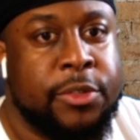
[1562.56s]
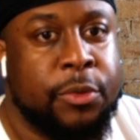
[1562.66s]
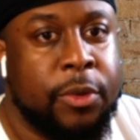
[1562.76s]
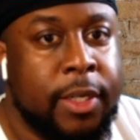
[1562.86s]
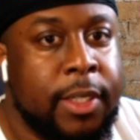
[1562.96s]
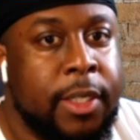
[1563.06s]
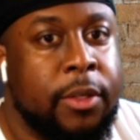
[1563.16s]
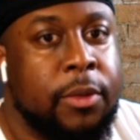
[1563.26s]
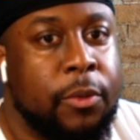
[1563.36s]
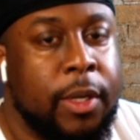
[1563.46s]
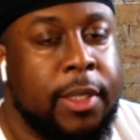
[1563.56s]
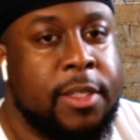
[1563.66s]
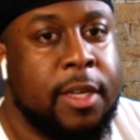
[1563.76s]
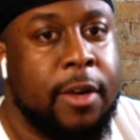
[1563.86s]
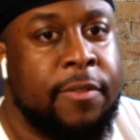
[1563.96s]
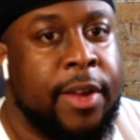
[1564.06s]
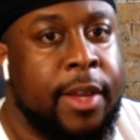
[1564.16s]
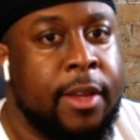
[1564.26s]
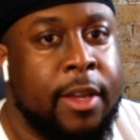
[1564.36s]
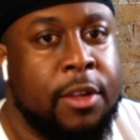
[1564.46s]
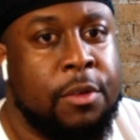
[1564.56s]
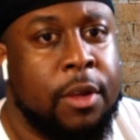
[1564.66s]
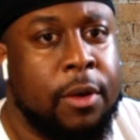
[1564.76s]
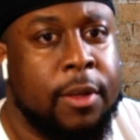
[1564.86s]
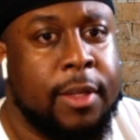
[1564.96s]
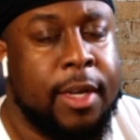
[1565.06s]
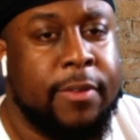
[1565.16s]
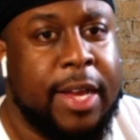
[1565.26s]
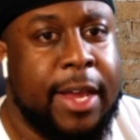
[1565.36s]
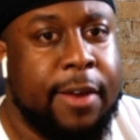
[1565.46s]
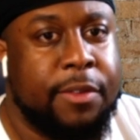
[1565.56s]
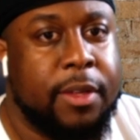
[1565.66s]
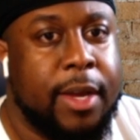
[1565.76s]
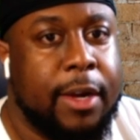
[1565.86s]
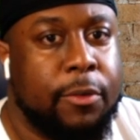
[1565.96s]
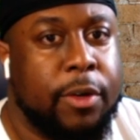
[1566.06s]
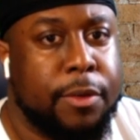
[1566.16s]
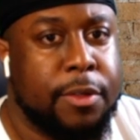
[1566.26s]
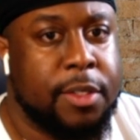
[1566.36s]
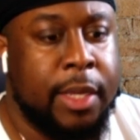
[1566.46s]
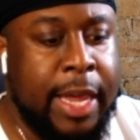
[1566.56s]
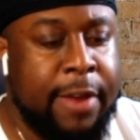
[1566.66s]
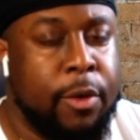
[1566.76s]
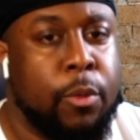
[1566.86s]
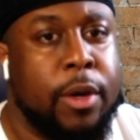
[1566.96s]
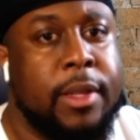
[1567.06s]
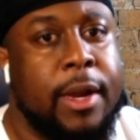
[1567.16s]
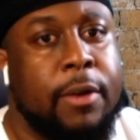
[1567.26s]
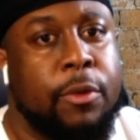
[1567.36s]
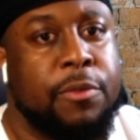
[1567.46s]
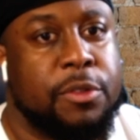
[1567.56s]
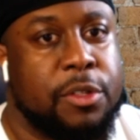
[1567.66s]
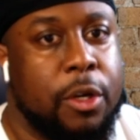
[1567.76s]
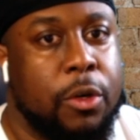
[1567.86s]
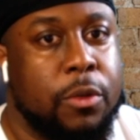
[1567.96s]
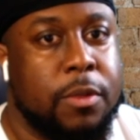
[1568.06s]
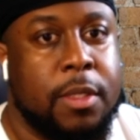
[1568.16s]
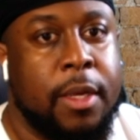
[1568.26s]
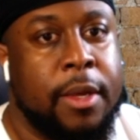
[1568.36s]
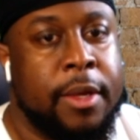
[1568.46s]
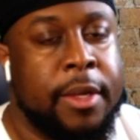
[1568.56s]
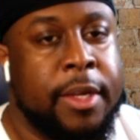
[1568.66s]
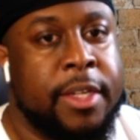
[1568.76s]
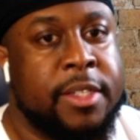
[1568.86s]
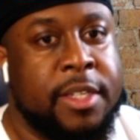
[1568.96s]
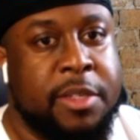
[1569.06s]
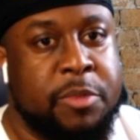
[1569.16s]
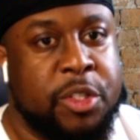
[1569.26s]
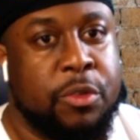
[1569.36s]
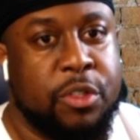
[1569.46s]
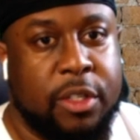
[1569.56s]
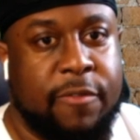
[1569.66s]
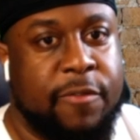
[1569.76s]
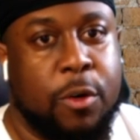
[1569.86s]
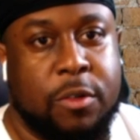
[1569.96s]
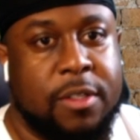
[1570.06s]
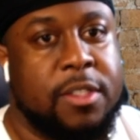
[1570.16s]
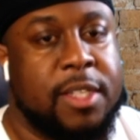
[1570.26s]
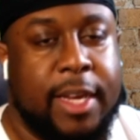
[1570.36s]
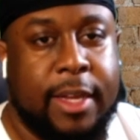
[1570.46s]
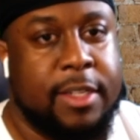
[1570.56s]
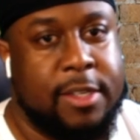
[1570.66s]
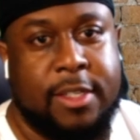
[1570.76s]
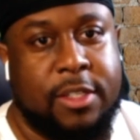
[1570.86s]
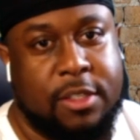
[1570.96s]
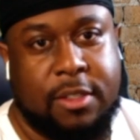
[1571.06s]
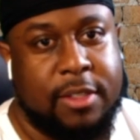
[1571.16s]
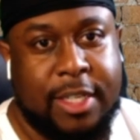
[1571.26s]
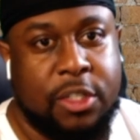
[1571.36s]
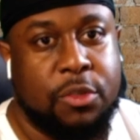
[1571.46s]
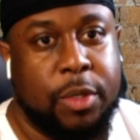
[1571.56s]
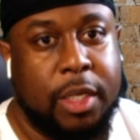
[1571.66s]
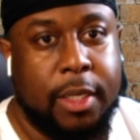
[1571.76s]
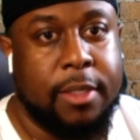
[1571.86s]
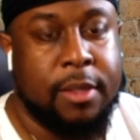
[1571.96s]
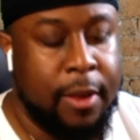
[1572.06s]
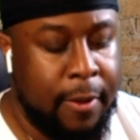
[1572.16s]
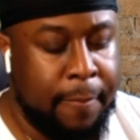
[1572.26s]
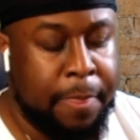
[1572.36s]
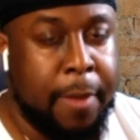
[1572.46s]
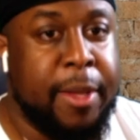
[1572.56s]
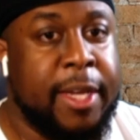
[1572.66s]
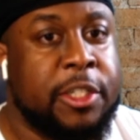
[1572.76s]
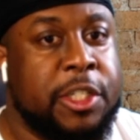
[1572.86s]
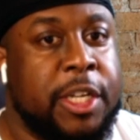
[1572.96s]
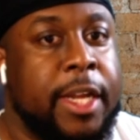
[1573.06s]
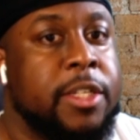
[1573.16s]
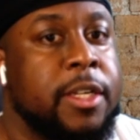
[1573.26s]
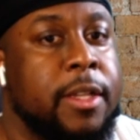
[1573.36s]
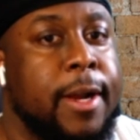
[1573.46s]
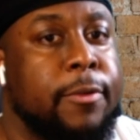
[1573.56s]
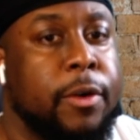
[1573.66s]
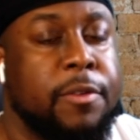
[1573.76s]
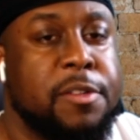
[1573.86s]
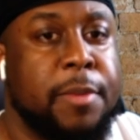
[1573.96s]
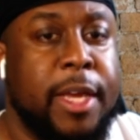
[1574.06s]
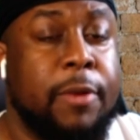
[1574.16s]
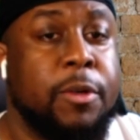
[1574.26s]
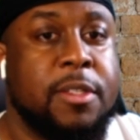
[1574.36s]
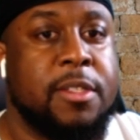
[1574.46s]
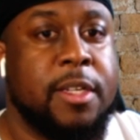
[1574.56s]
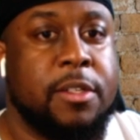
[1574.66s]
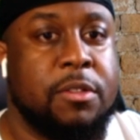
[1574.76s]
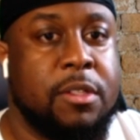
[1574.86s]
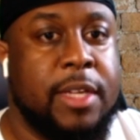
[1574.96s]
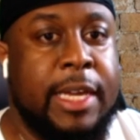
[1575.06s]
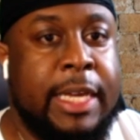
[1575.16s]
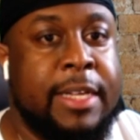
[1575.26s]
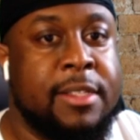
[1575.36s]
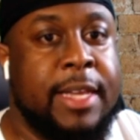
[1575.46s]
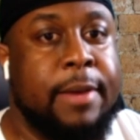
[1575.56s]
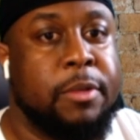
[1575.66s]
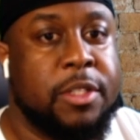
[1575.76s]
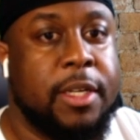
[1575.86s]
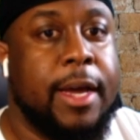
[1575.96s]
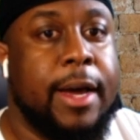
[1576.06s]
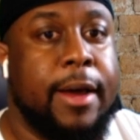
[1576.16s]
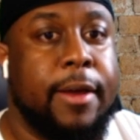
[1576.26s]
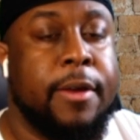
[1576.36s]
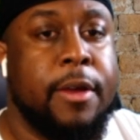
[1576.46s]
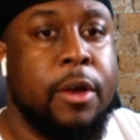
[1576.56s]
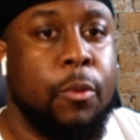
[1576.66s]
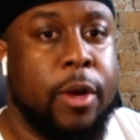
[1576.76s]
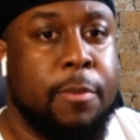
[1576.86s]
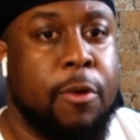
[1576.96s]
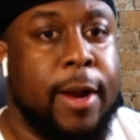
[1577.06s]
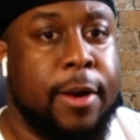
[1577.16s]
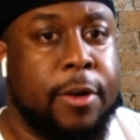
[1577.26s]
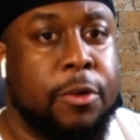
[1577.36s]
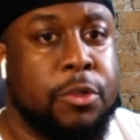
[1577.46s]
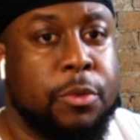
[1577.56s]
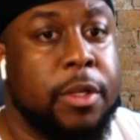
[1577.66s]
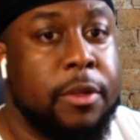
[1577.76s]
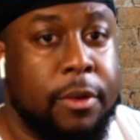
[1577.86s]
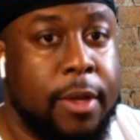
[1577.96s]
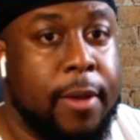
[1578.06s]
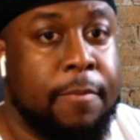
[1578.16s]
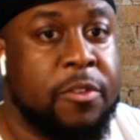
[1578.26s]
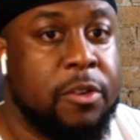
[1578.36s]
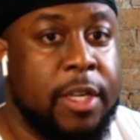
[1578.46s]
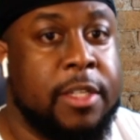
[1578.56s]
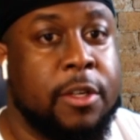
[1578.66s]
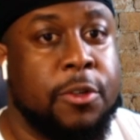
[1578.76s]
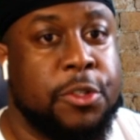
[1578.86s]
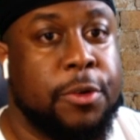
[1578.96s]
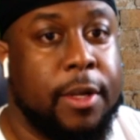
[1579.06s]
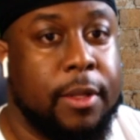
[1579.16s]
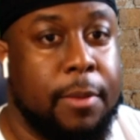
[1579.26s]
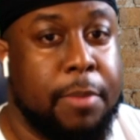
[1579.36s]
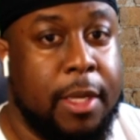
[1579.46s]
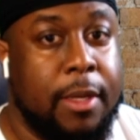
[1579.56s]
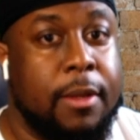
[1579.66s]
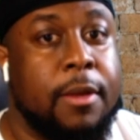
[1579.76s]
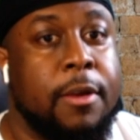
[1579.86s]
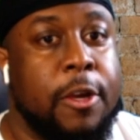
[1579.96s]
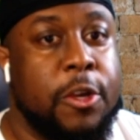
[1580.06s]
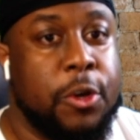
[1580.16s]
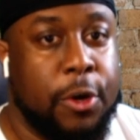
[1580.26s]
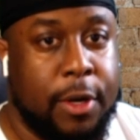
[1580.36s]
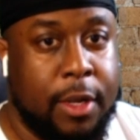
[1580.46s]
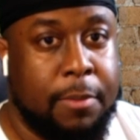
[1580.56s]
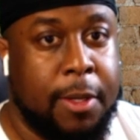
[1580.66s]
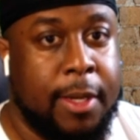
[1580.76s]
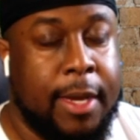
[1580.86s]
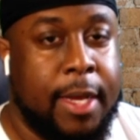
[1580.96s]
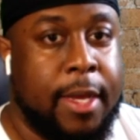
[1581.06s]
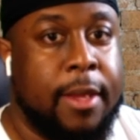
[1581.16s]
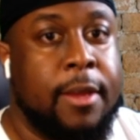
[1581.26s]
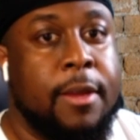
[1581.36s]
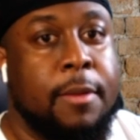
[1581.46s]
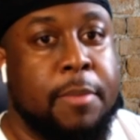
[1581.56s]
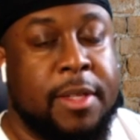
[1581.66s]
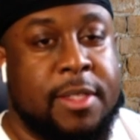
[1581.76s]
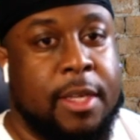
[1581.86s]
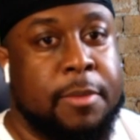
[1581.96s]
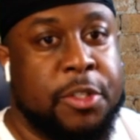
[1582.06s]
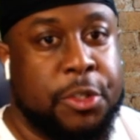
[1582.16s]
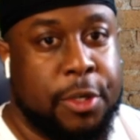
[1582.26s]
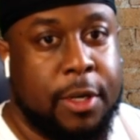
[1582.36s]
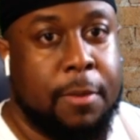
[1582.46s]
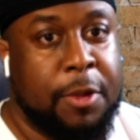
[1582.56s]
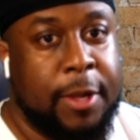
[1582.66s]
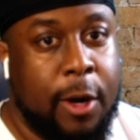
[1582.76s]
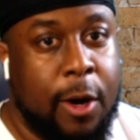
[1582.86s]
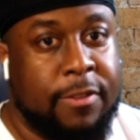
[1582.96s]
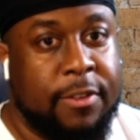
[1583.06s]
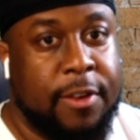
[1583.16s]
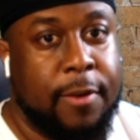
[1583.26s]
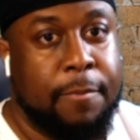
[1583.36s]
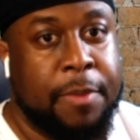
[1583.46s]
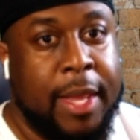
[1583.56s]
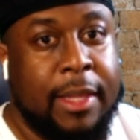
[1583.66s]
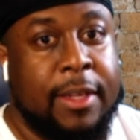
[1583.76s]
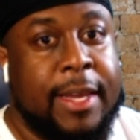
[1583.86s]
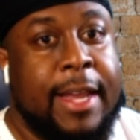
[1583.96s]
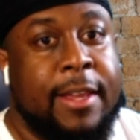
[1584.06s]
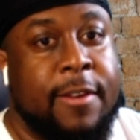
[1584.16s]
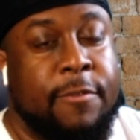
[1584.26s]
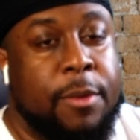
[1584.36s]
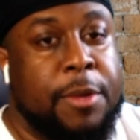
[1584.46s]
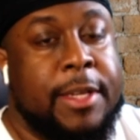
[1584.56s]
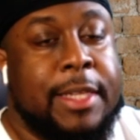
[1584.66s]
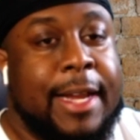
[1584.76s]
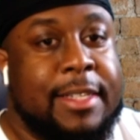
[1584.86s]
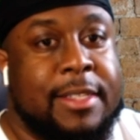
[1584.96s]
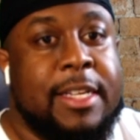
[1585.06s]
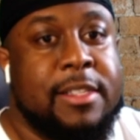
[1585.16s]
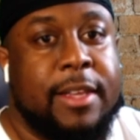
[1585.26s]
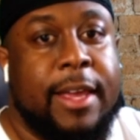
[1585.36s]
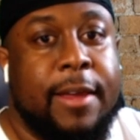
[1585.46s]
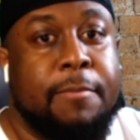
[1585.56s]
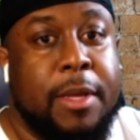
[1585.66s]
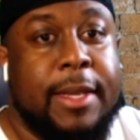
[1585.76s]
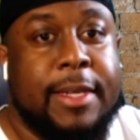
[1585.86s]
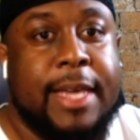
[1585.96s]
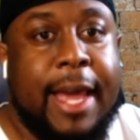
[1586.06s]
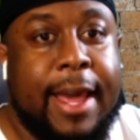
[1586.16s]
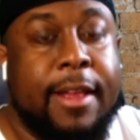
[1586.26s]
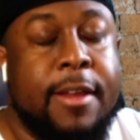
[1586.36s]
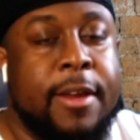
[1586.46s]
It's really, really tough. And you know the love I have for Doc Rivers, and everywhere Doc Rivers goes, his team's usually first or second. It's just that's just what it is. The biggest change that Doc Rivers made with the Sixers is that he established a guy where the prior coach wouldn't do that. So he told Joel Embiid, "You're going to be the guy. Ben Simmons, you're going to play off of him, and look at the MVP like season that Embiid has had."